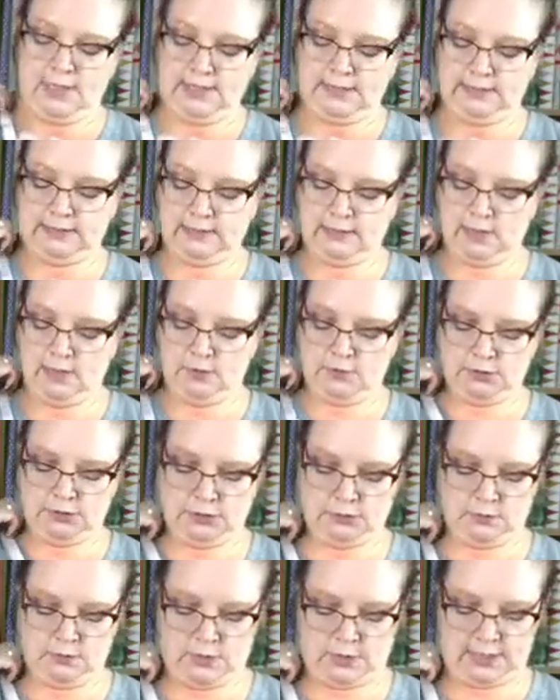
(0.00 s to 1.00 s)
as low
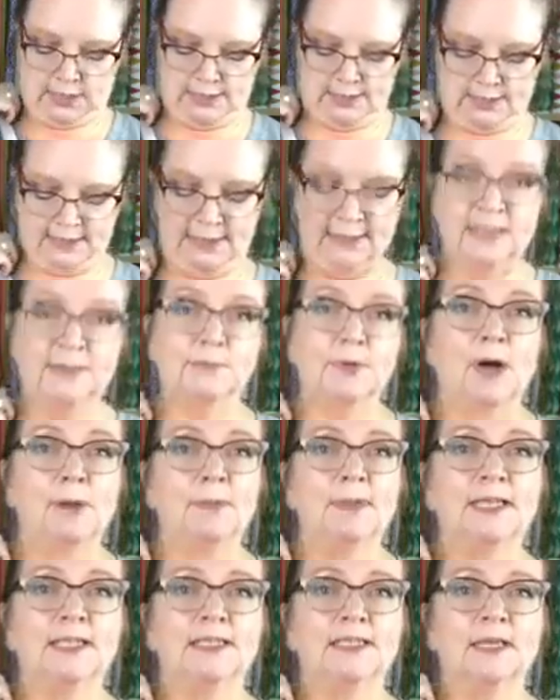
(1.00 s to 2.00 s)
as you want. And this is
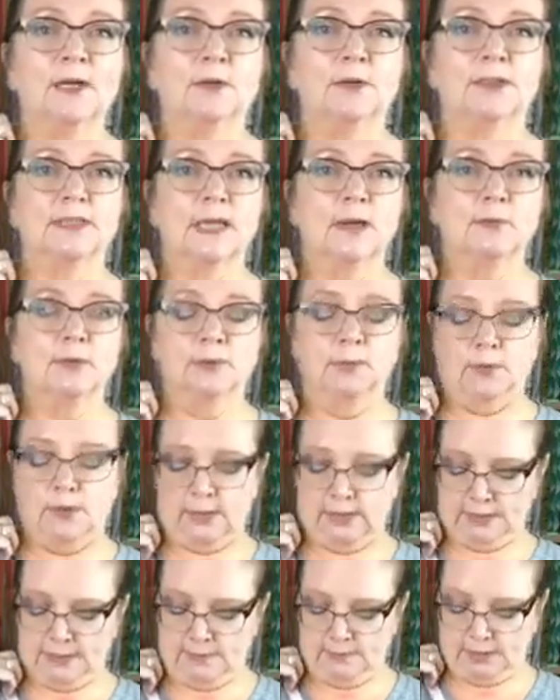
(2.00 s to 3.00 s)
probably as low as I would
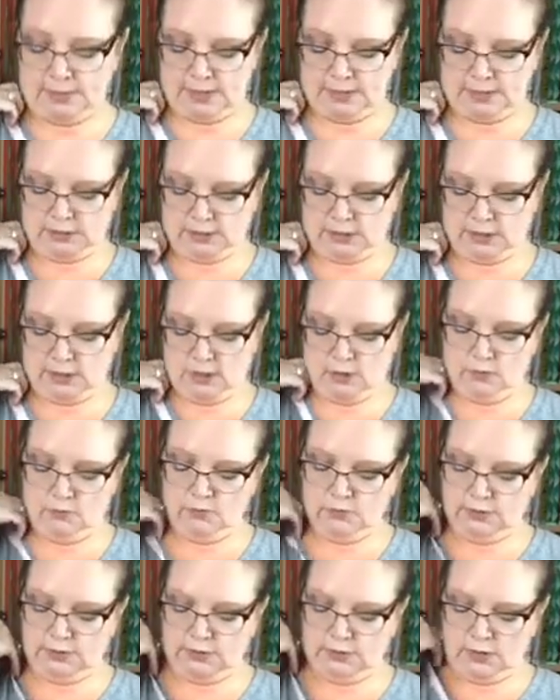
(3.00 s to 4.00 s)
want something to
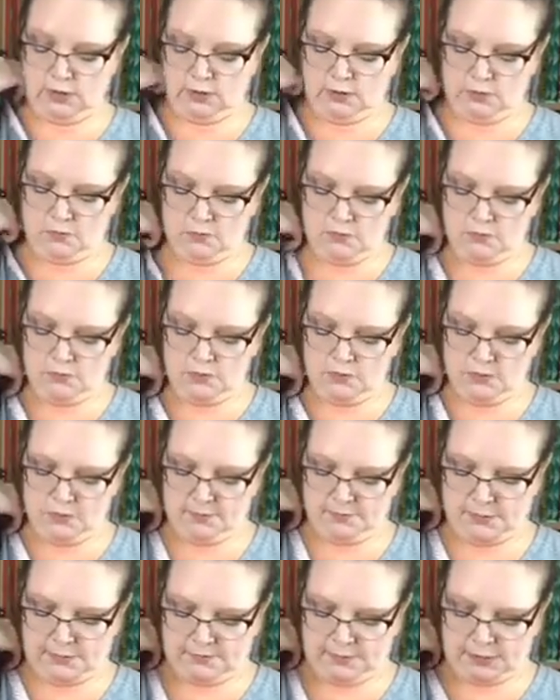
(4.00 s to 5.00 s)
go. So
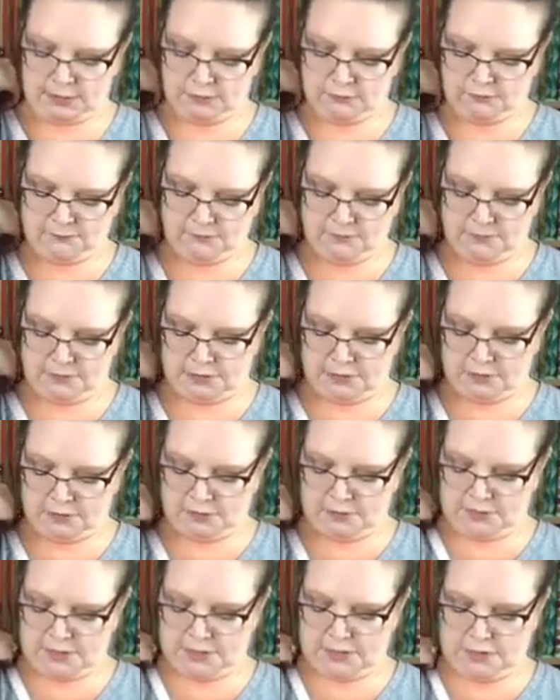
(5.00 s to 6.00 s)
I'm going to measure from there
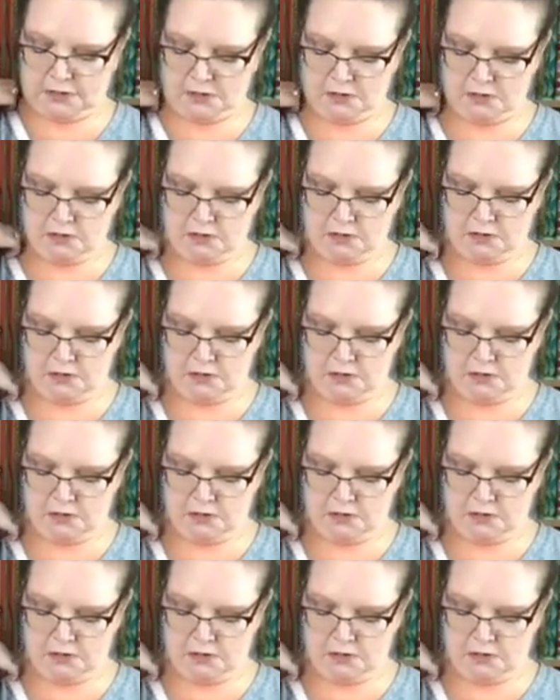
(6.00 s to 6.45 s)
to there.